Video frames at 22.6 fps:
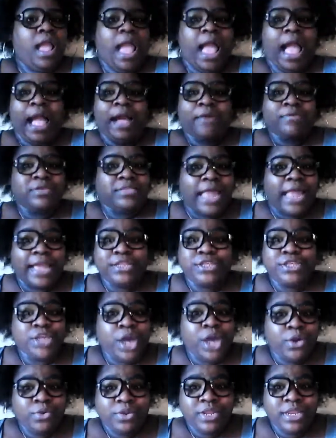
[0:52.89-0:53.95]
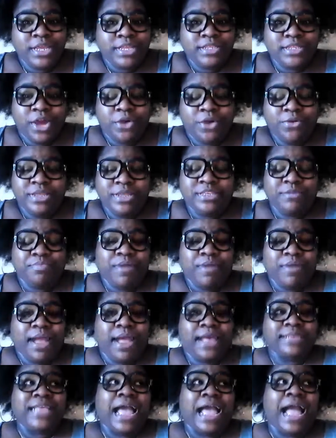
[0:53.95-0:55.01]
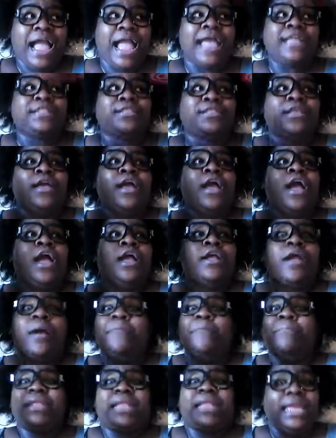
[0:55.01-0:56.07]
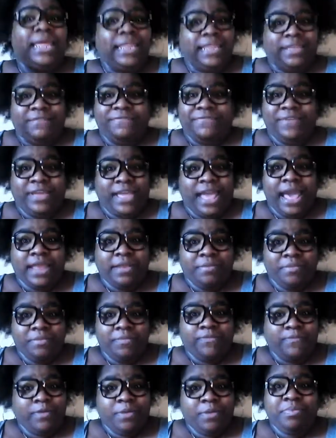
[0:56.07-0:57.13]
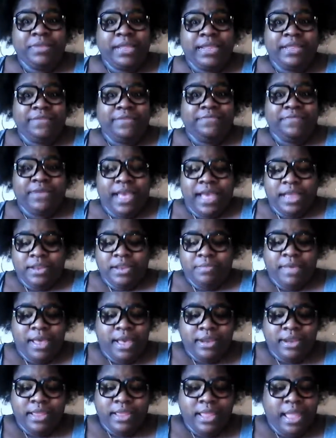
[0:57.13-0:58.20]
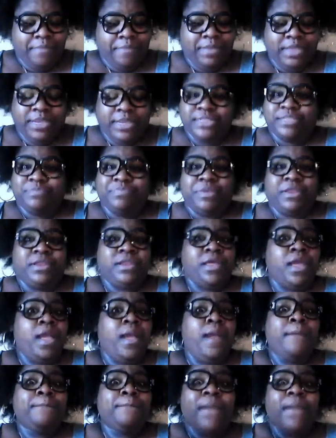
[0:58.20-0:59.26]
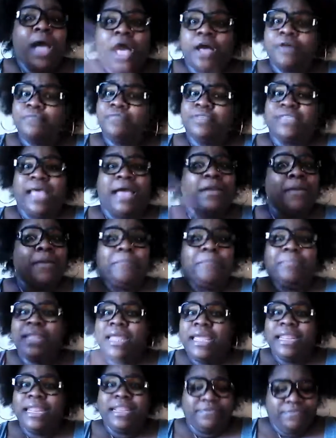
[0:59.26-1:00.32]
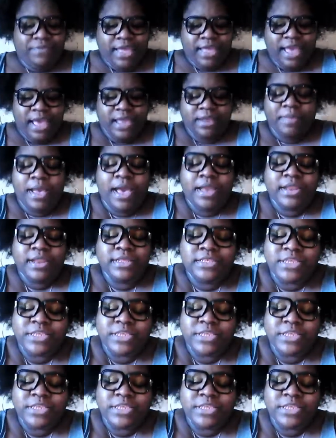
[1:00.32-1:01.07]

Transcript: I was like totally, totally surprised. I had completely forgot completely forgot about it. I mean, it's been months. I completely forgot about it.